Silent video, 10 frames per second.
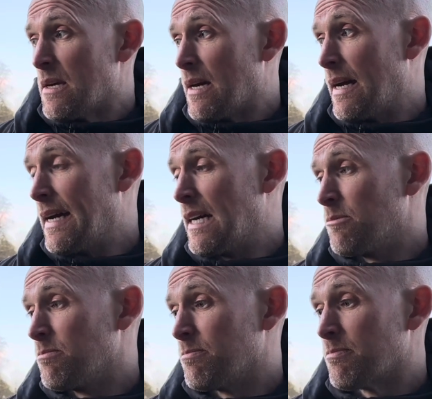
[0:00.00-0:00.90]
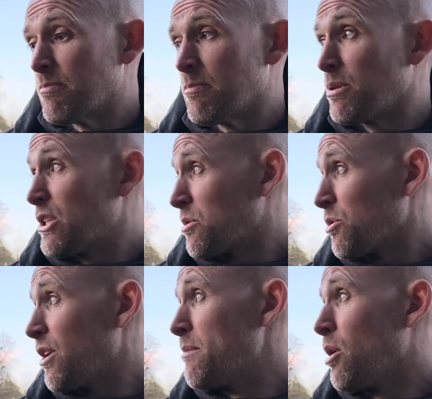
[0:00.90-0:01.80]
played some
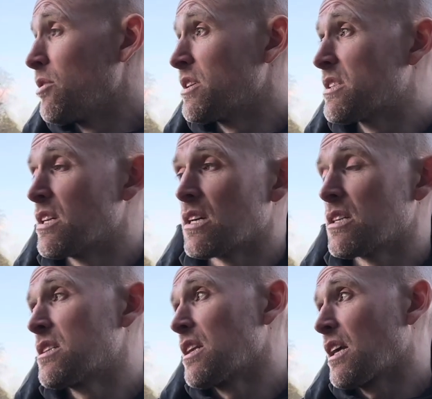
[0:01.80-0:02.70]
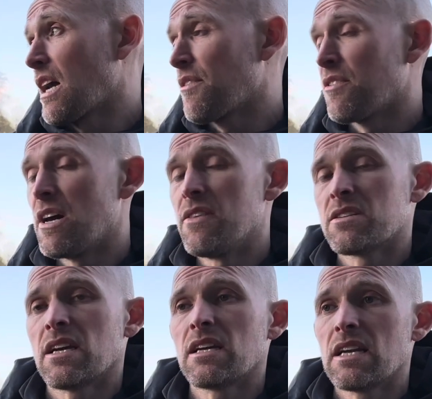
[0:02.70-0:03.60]
great balls into the gaffer there in the
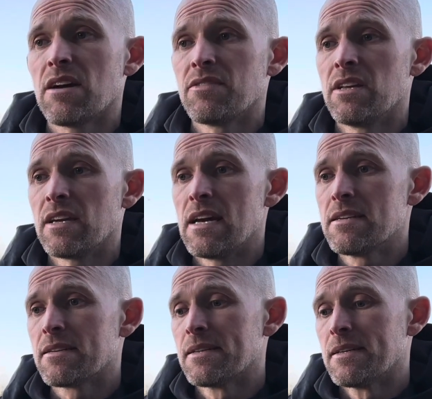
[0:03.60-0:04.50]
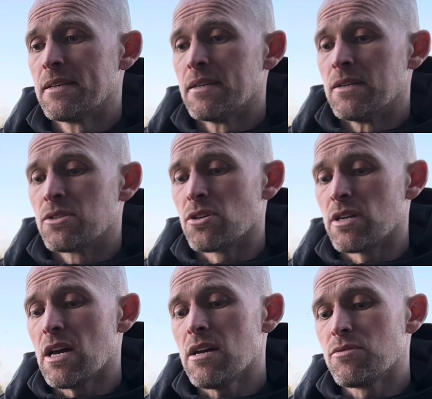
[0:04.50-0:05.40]
second half near the end. So
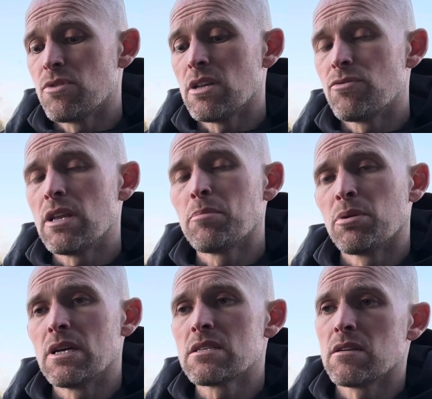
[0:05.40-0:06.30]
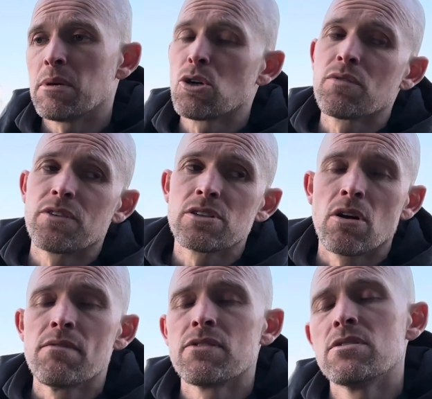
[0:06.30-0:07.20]
yeah, really pleasing. It'll be good for his
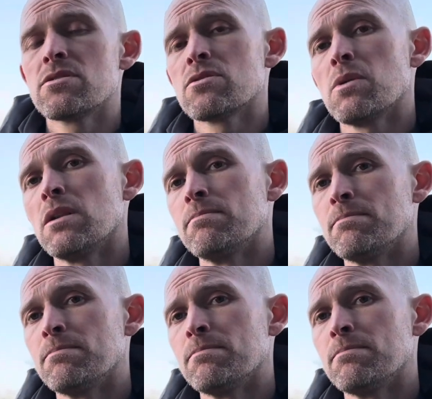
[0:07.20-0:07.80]
confidence as well.